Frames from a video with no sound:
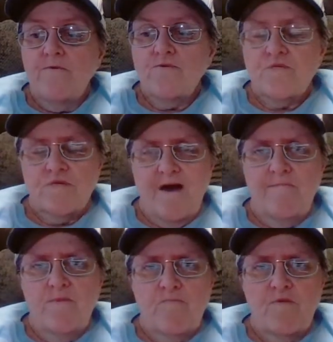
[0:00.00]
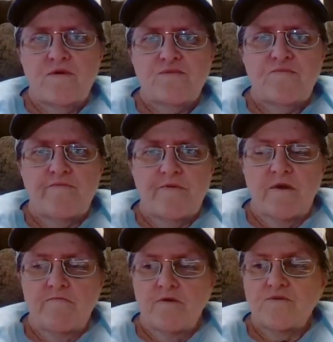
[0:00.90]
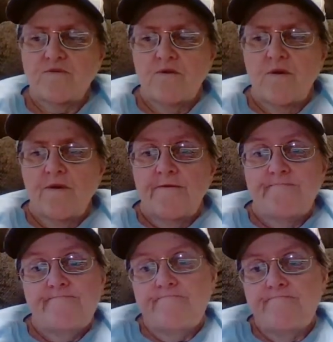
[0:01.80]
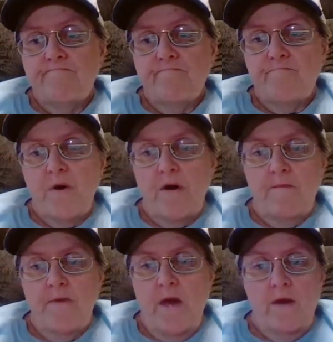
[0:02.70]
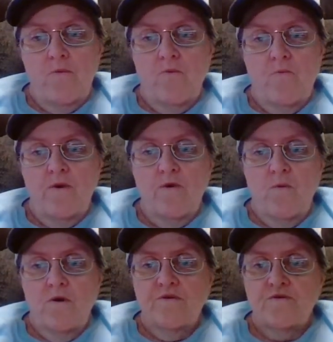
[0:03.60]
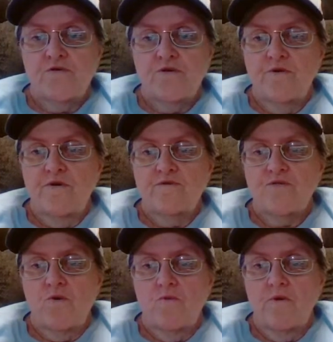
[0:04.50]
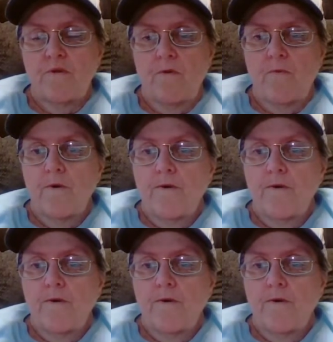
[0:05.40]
there's a time and a place for forgiveness. But I mean, I don't know where you are in your journey. So, you know,